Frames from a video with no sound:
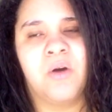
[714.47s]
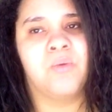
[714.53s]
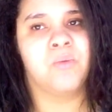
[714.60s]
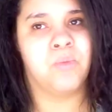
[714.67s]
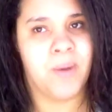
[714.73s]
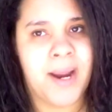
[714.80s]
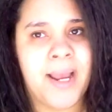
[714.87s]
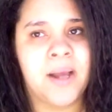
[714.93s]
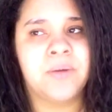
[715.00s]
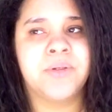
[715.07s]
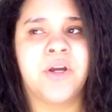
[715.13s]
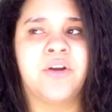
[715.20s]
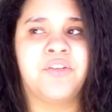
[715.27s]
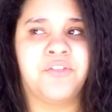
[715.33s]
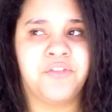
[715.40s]

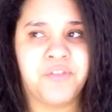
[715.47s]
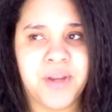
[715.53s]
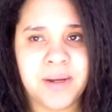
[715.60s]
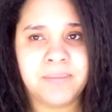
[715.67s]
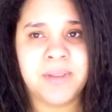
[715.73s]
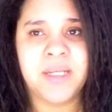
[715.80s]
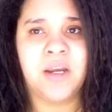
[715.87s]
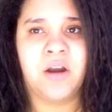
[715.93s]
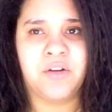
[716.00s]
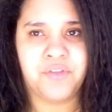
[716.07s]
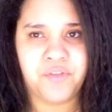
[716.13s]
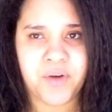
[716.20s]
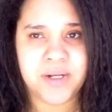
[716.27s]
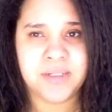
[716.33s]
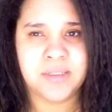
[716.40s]
around our family, our
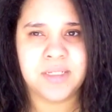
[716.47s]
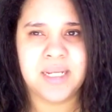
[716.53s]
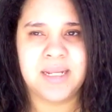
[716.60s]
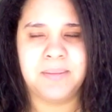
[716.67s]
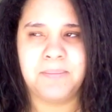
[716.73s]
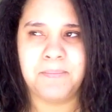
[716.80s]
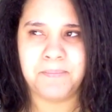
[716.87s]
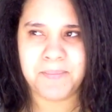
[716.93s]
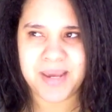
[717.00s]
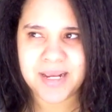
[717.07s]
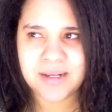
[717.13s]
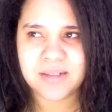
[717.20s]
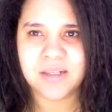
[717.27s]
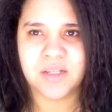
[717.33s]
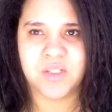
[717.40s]
friends, it
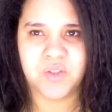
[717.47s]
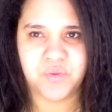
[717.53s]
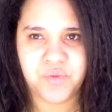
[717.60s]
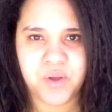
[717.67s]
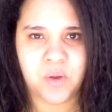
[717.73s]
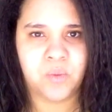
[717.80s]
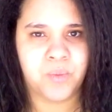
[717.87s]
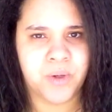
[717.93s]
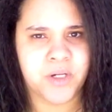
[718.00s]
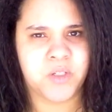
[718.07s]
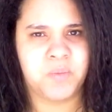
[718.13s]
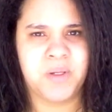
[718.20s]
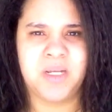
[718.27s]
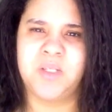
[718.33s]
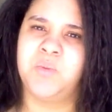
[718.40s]
makes us feel
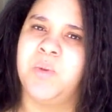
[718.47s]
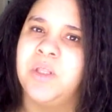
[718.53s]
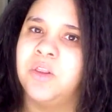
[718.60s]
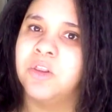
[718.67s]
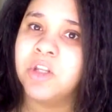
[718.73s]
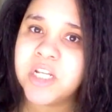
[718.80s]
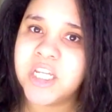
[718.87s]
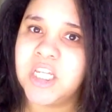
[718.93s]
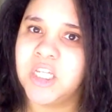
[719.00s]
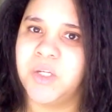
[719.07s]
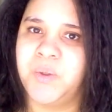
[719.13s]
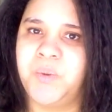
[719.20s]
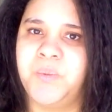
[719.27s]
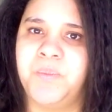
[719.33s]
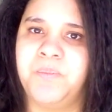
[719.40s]
worse because we look at
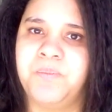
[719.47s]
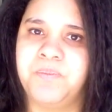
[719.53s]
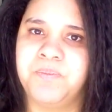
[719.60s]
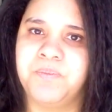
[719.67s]
you,